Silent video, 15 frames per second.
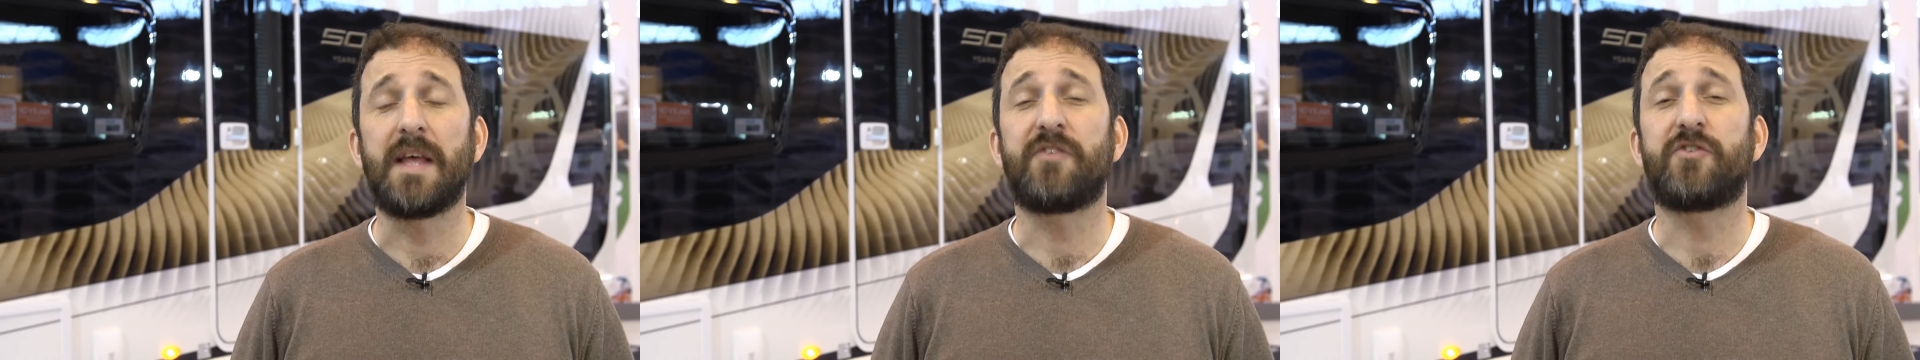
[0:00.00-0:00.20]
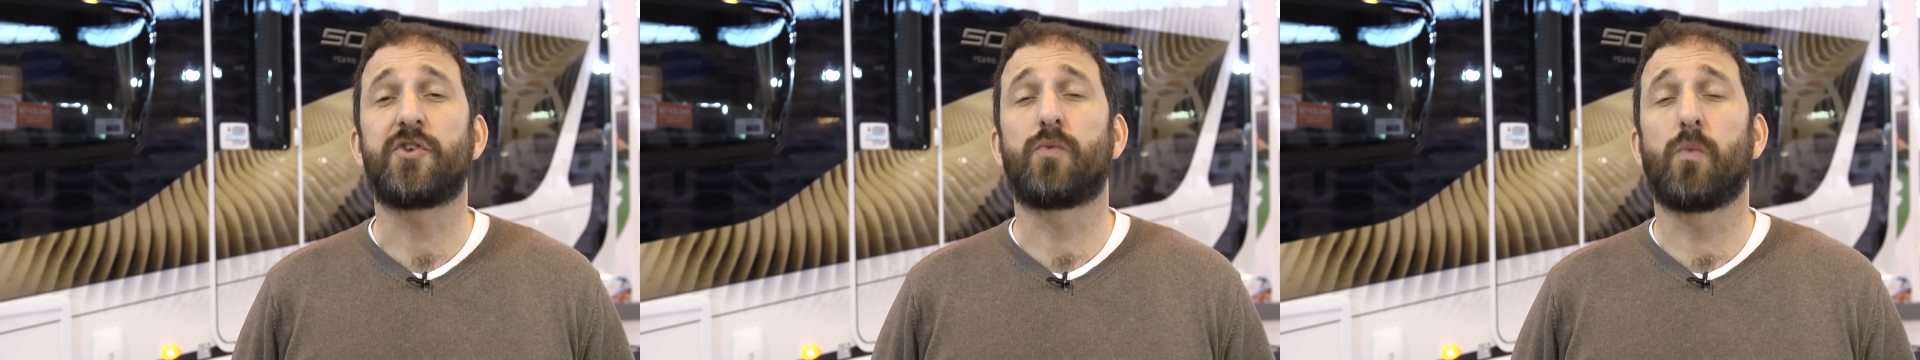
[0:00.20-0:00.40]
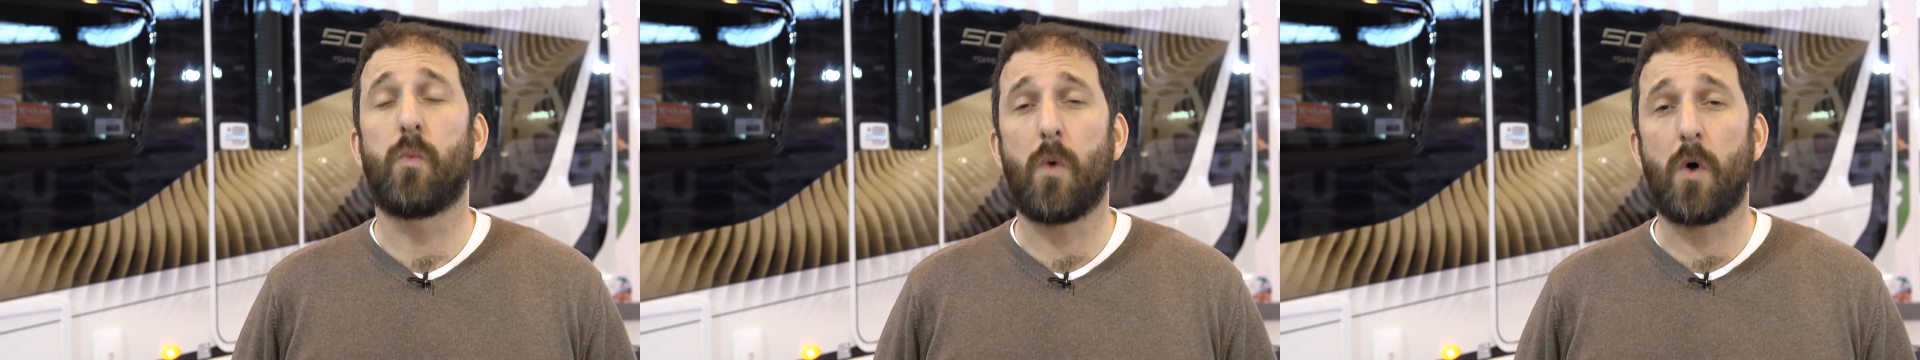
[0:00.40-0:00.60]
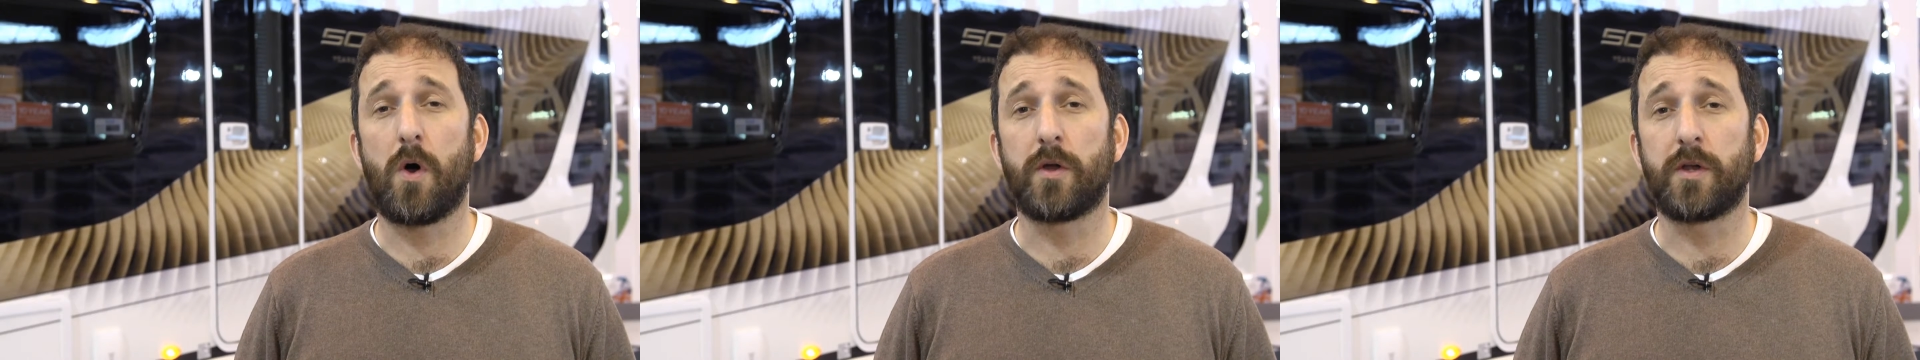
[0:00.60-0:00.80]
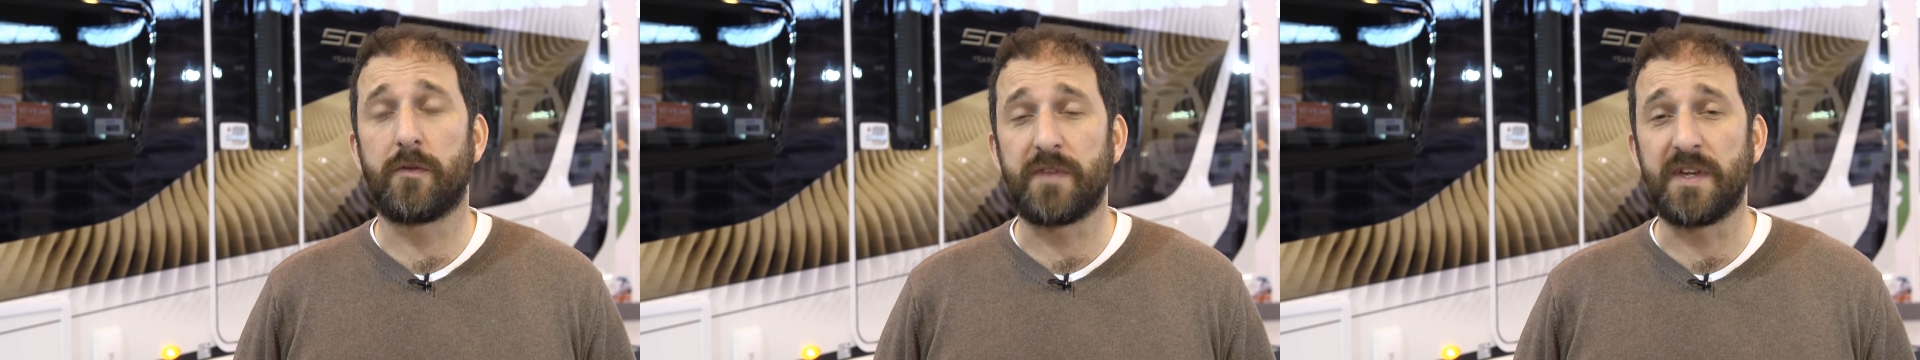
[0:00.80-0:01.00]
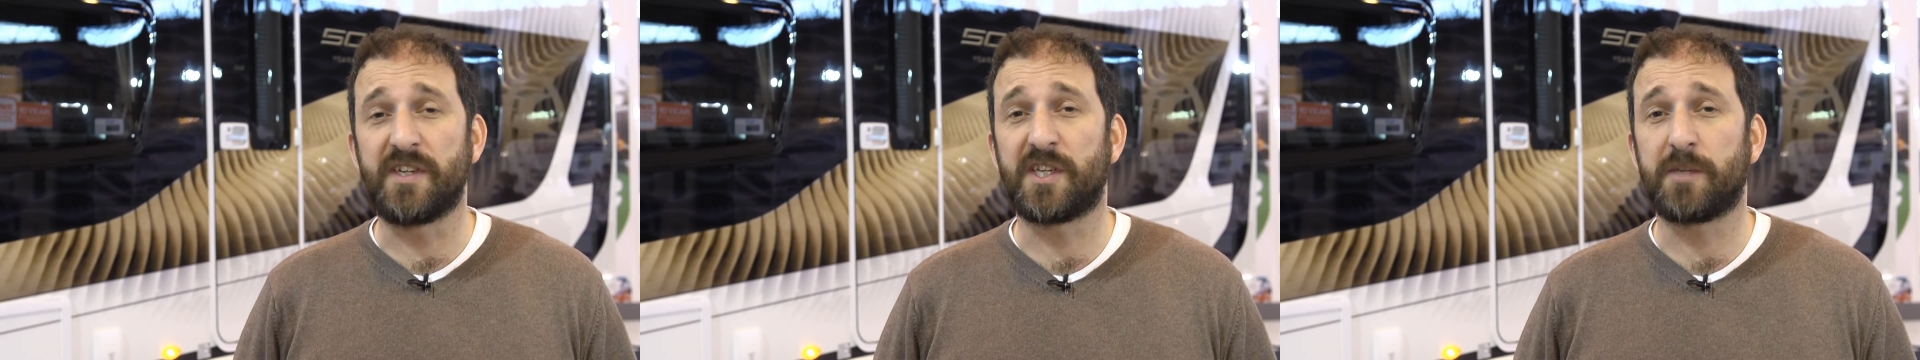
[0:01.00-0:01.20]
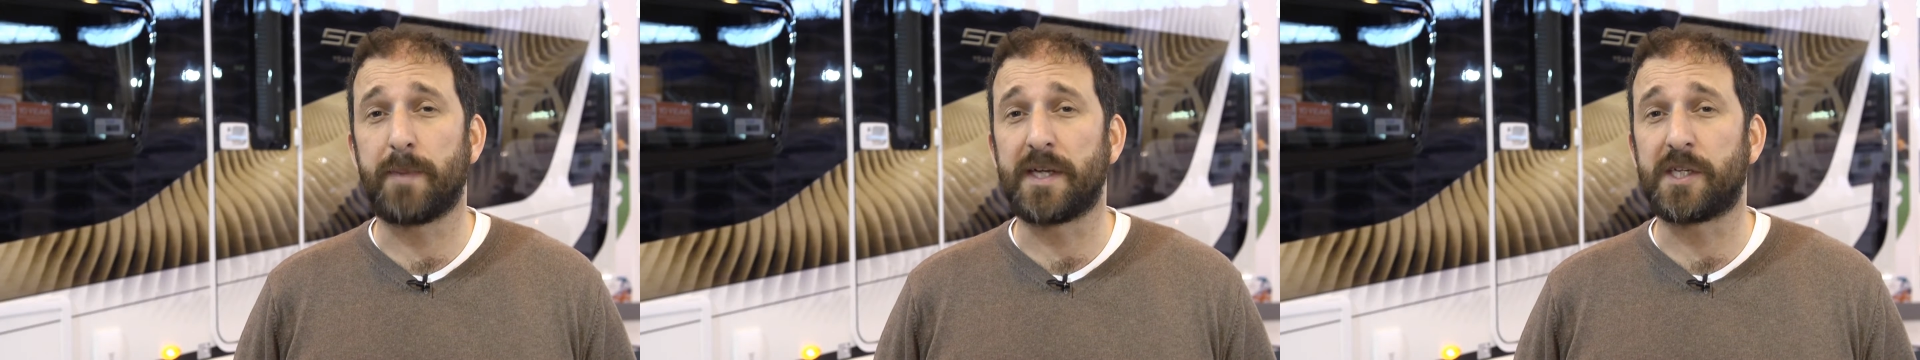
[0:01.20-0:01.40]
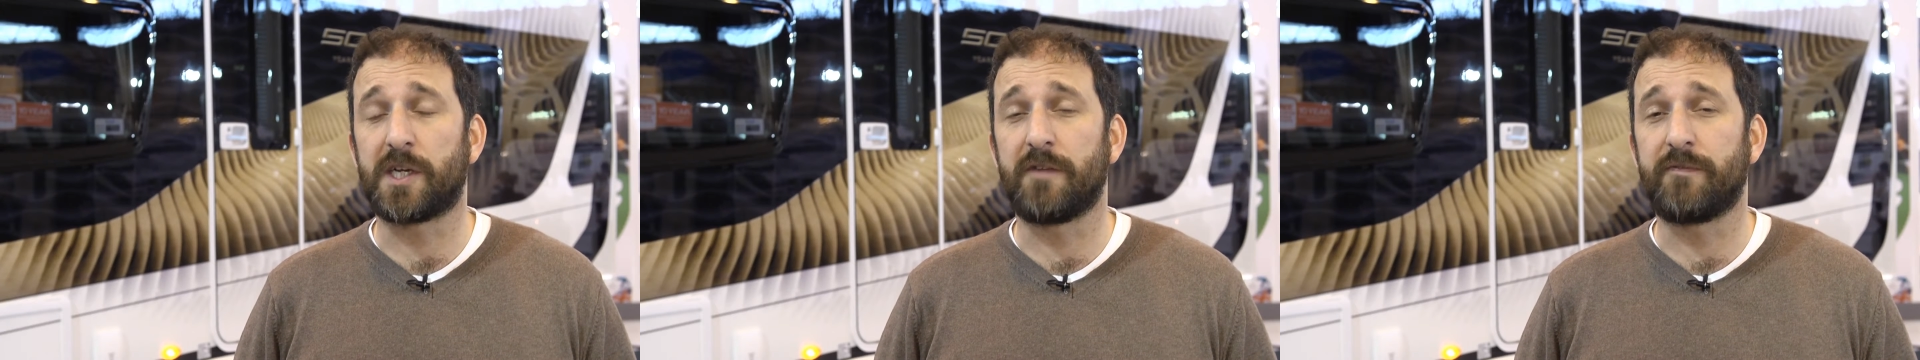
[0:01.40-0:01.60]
that's just one of these special